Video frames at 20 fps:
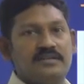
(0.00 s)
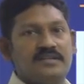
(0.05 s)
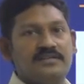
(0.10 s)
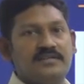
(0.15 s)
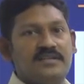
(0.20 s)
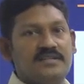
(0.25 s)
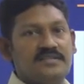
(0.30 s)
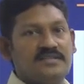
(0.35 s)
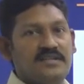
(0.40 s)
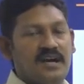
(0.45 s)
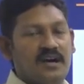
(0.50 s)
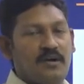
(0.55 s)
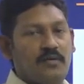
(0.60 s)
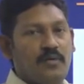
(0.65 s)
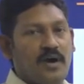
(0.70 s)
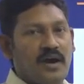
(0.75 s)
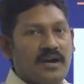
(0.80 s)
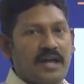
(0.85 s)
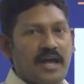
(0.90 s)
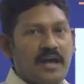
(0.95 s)
This is uh,
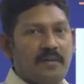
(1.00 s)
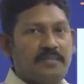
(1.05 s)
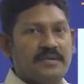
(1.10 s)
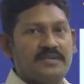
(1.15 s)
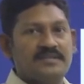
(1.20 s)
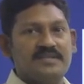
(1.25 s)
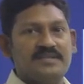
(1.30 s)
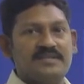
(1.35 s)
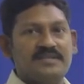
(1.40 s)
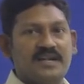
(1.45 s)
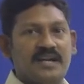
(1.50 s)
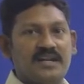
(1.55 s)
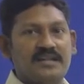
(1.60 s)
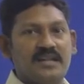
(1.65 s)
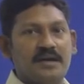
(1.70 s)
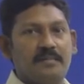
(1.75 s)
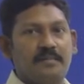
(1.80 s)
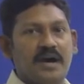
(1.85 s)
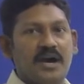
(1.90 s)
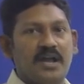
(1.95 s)
what happens
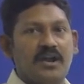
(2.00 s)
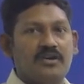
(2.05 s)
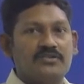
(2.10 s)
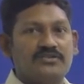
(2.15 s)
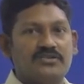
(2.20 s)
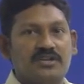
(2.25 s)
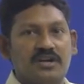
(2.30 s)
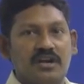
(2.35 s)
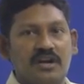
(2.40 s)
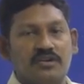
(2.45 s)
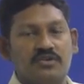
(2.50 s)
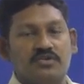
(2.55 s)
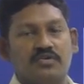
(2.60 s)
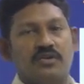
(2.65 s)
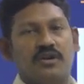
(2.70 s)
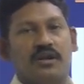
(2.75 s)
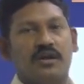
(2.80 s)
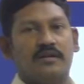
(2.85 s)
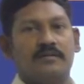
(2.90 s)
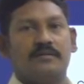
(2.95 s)
inside the biological
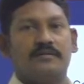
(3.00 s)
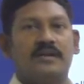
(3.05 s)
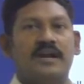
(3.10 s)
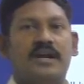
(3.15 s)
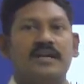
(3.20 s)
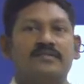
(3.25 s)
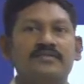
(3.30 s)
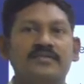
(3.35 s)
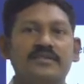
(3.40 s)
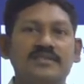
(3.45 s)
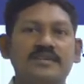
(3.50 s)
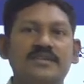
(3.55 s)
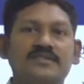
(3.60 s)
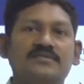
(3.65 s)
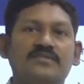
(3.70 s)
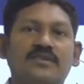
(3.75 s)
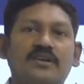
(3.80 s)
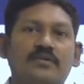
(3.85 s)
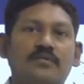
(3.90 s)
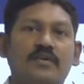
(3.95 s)
neuron, right? With
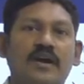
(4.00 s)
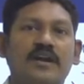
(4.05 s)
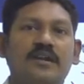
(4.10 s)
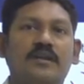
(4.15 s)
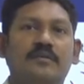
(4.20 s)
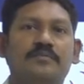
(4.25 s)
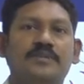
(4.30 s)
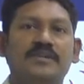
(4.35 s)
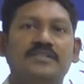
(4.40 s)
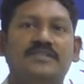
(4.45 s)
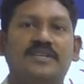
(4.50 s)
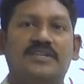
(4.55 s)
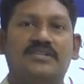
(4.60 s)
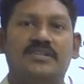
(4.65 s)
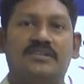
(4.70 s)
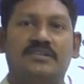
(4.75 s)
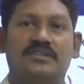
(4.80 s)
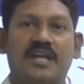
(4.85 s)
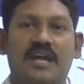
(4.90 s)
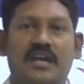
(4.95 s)
this, we will wind up this
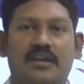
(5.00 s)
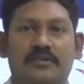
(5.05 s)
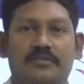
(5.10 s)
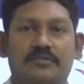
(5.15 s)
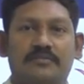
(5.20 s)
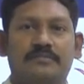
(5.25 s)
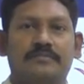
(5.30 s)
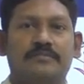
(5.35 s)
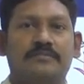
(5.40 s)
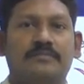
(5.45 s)
session. Thank you.